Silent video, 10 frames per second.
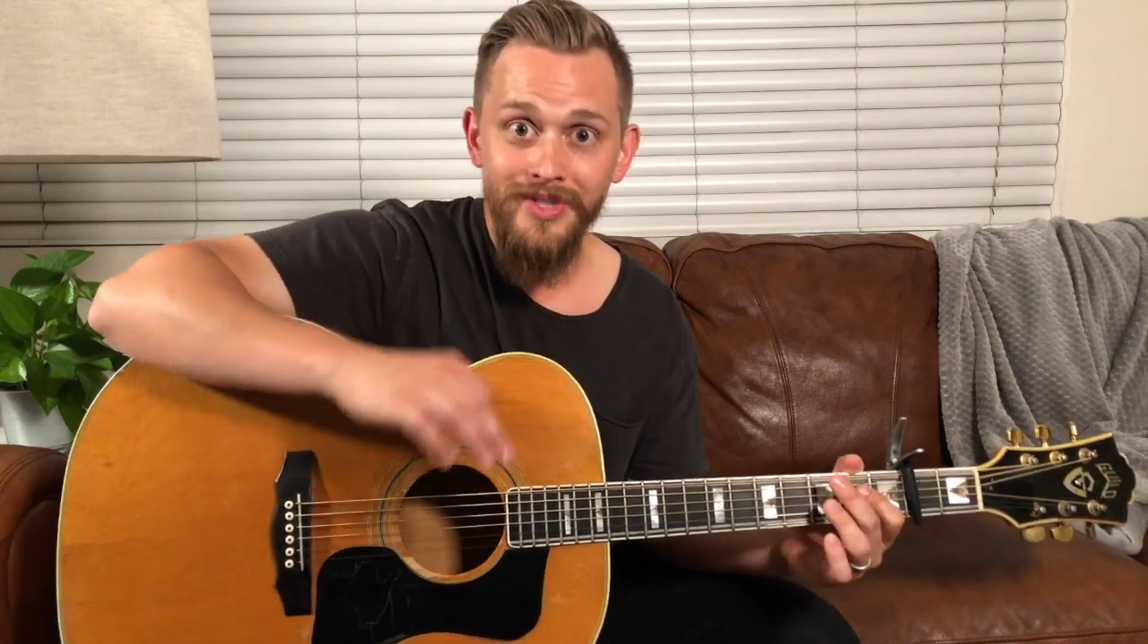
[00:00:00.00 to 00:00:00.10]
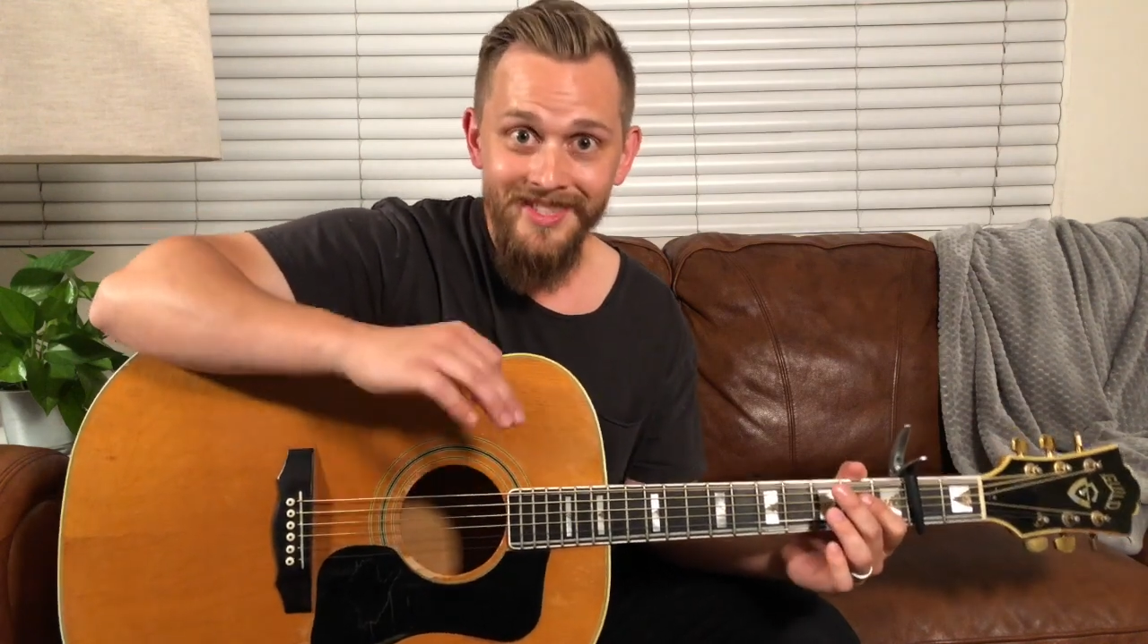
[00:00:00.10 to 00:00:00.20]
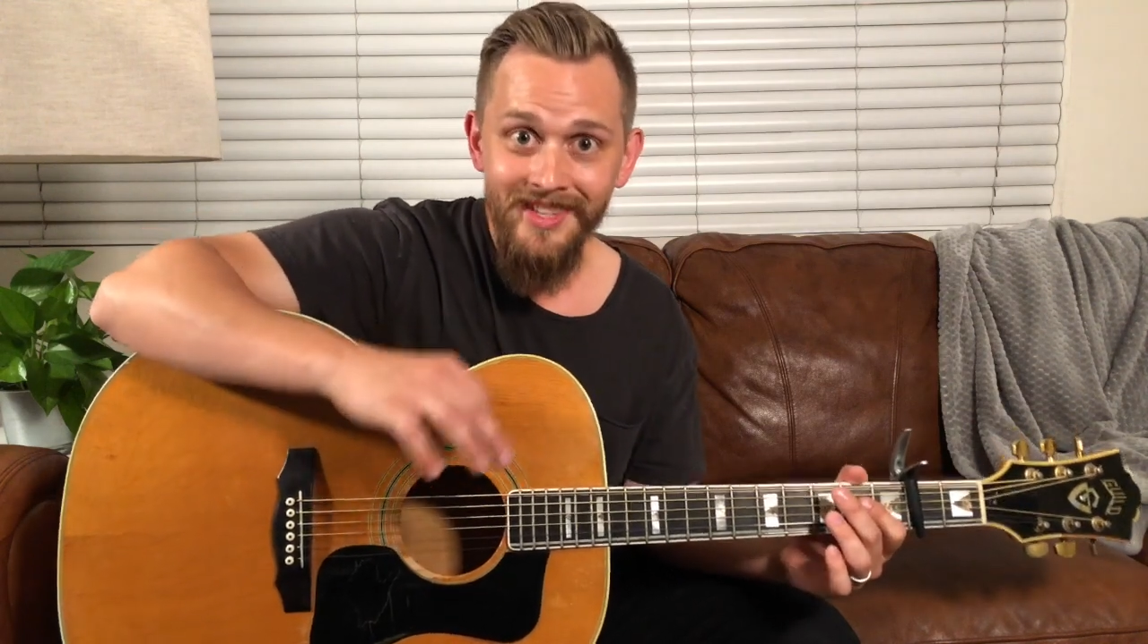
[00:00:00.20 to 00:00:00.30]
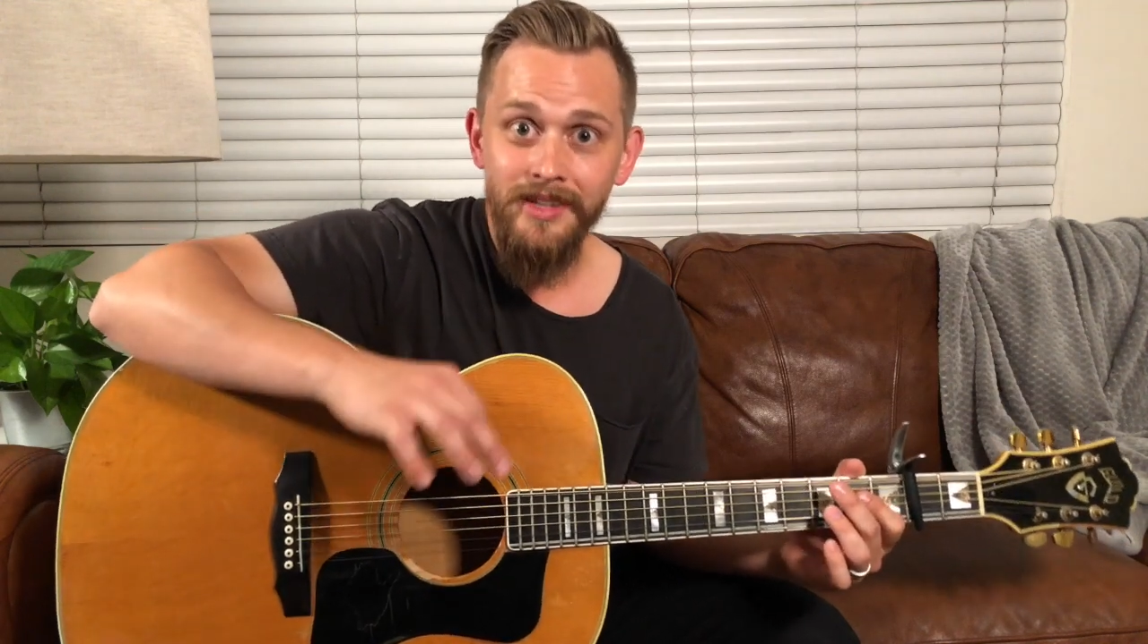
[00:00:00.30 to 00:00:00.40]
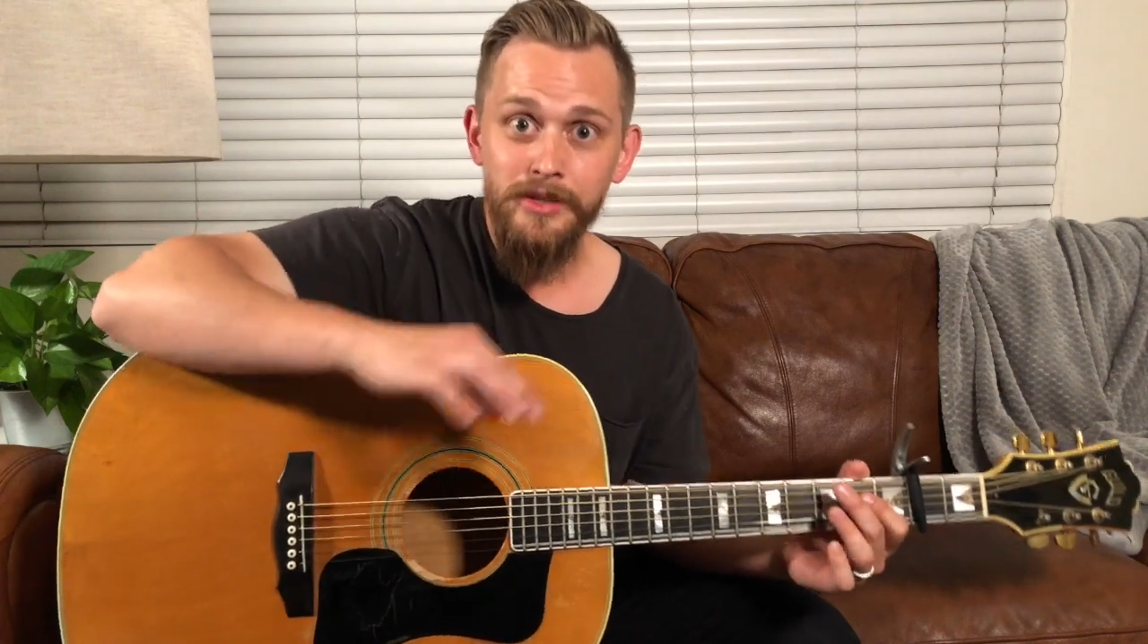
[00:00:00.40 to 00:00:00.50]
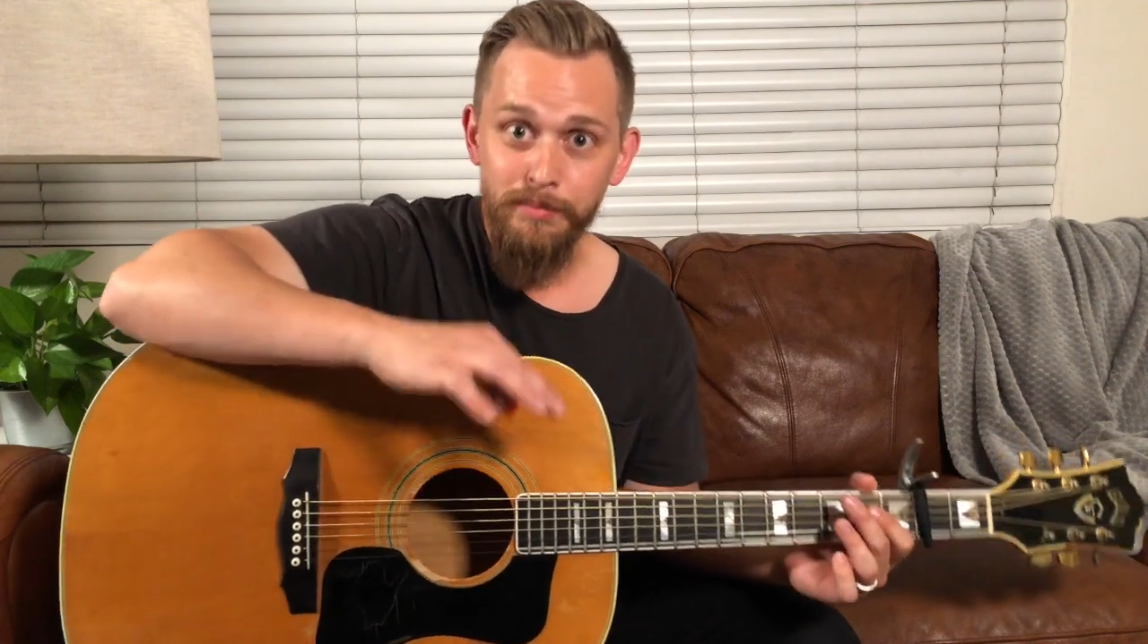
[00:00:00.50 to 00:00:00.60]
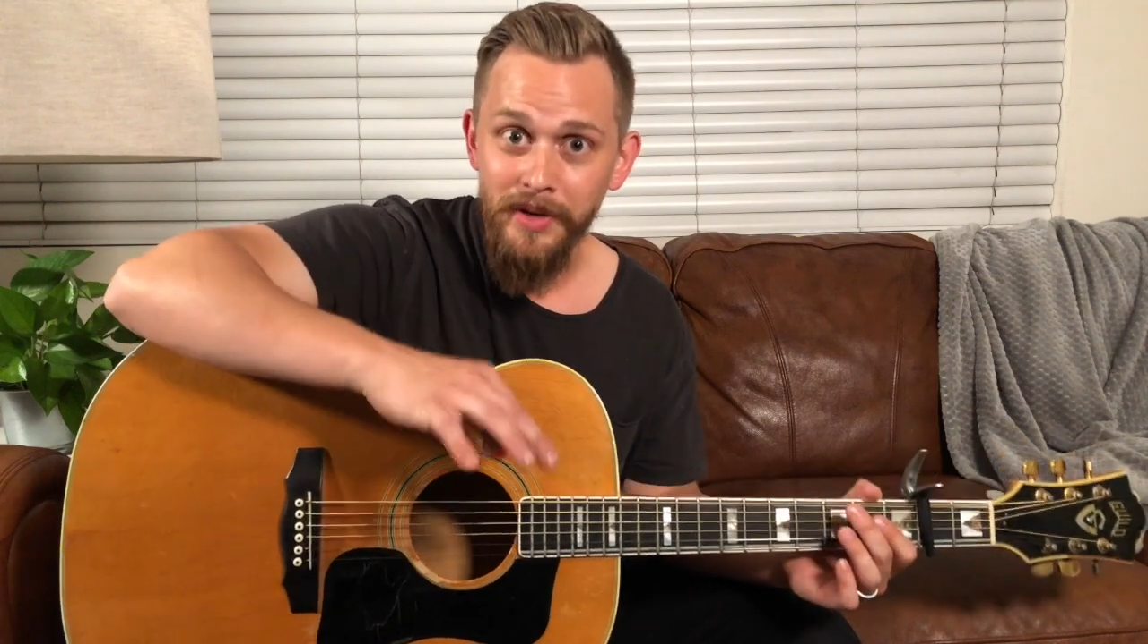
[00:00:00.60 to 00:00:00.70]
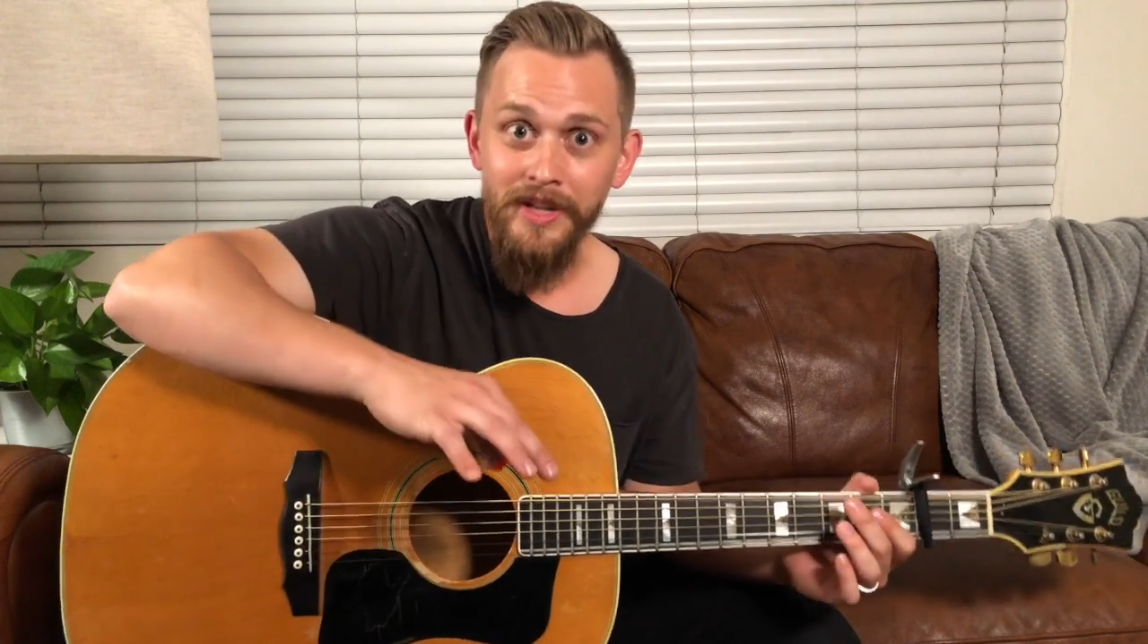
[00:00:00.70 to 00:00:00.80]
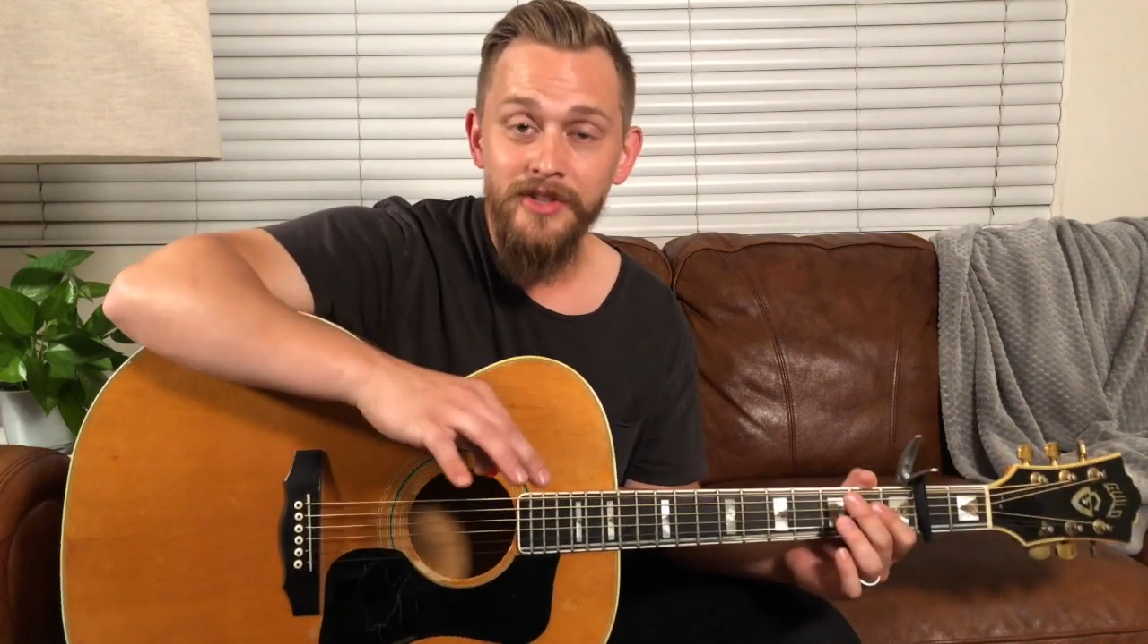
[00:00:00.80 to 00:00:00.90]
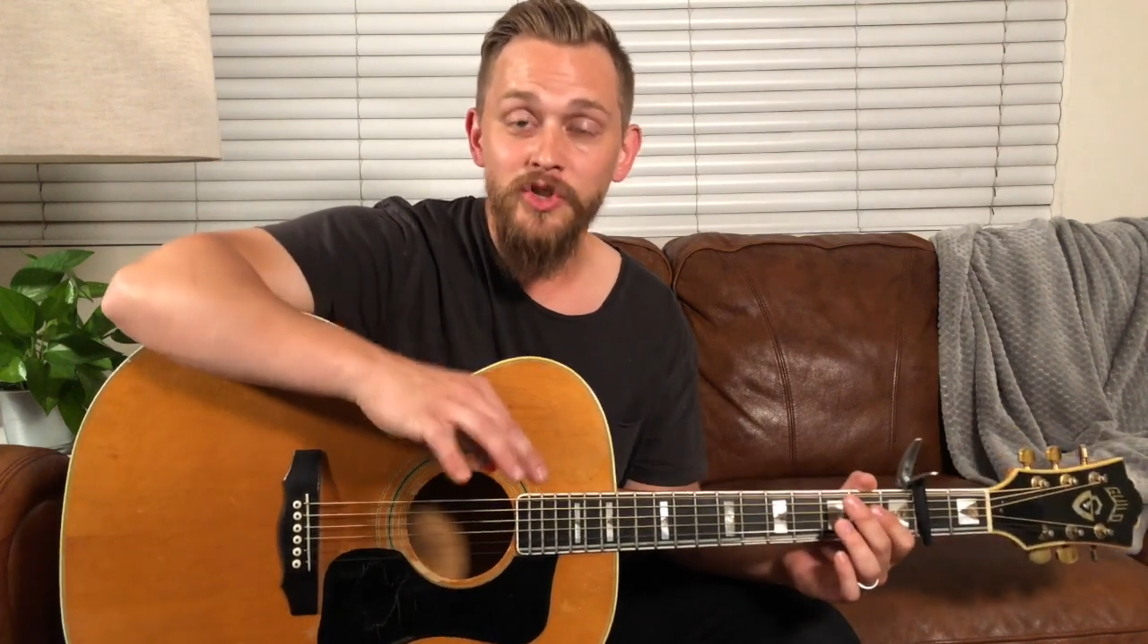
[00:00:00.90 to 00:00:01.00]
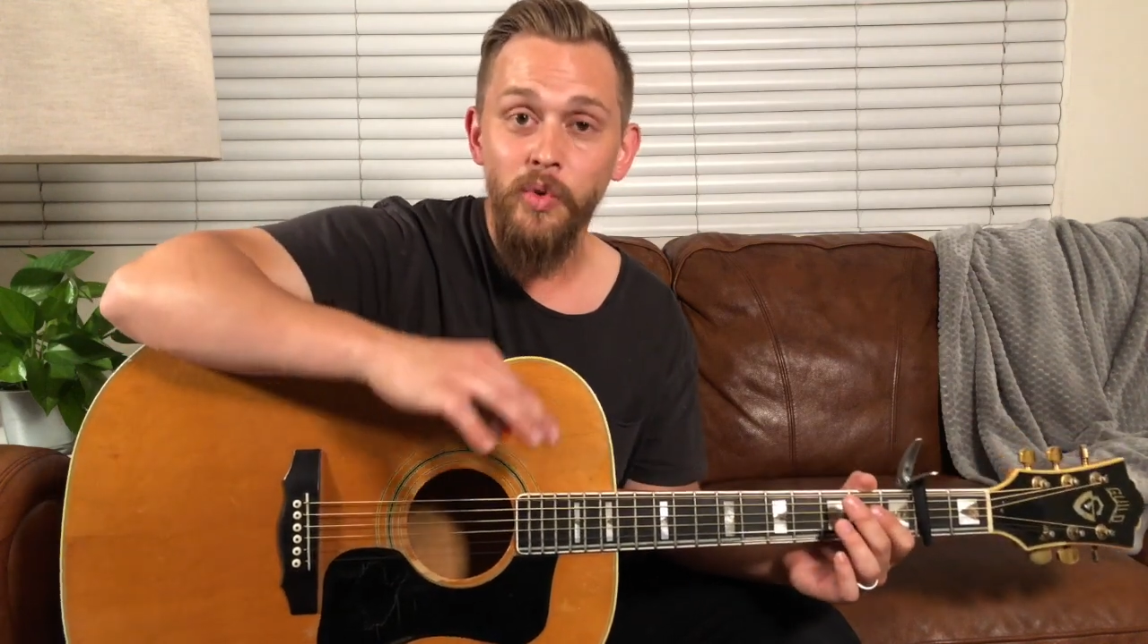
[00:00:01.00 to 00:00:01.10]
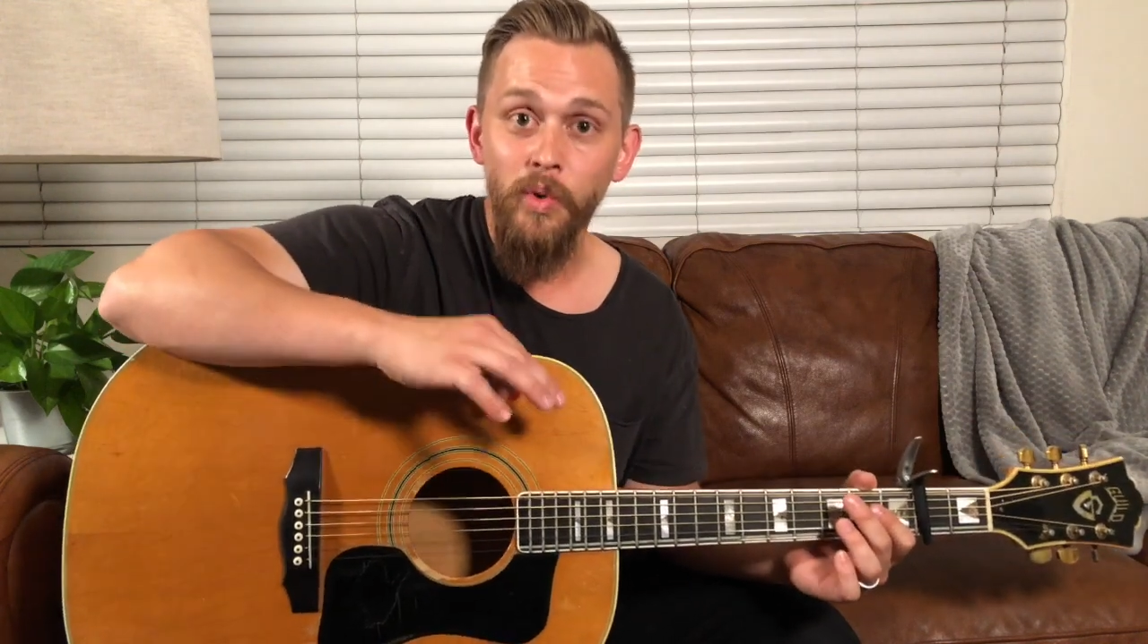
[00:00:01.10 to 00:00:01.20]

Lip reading: 6 beats